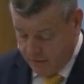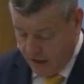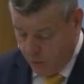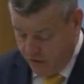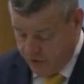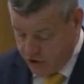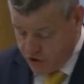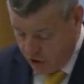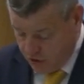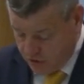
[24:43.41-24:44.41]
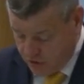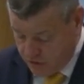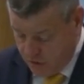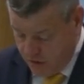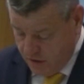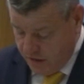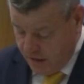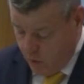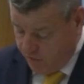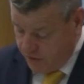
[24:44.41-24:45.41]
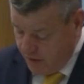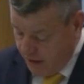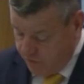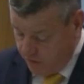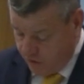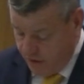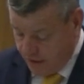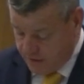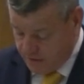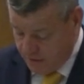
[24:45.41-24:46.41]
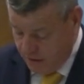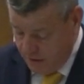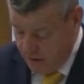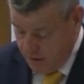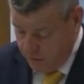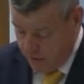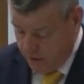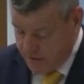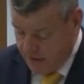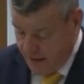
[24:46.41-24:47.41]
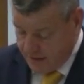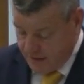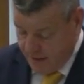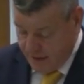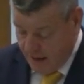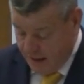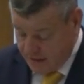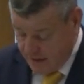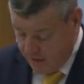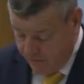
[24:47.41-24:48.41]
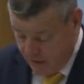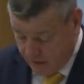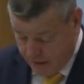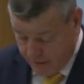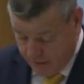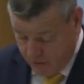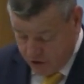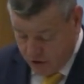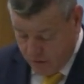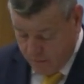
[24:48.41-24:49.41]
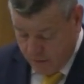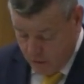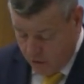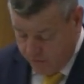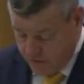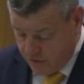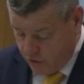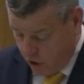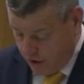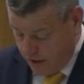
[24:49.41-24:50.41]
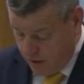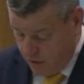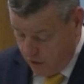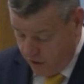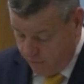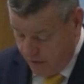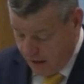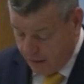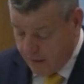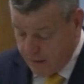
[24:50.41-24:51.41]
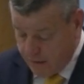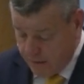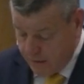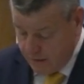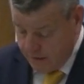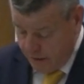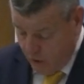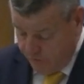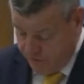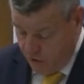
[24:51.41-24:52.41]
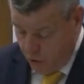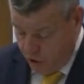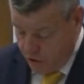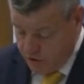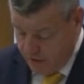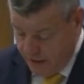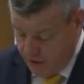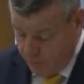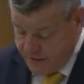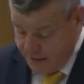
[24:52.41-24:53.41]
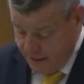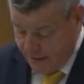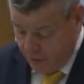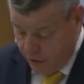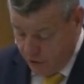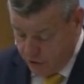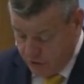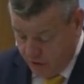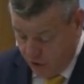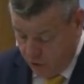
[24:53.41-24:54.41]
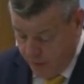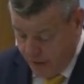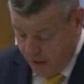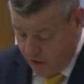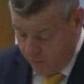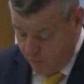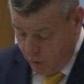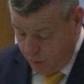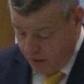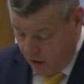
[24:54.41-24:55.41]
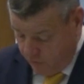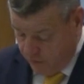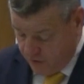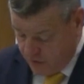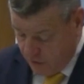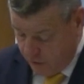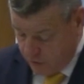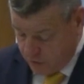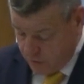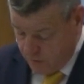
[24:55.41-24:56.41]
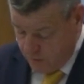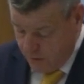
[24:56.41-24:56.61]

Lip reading: They go after journalists. They go after any of their critics, whether it's Alexei Navalny in Russia, or if it's in Turkey or in Iran. They go after lawyers and they end up jailing lawyers and undermining public confidence in lawyers.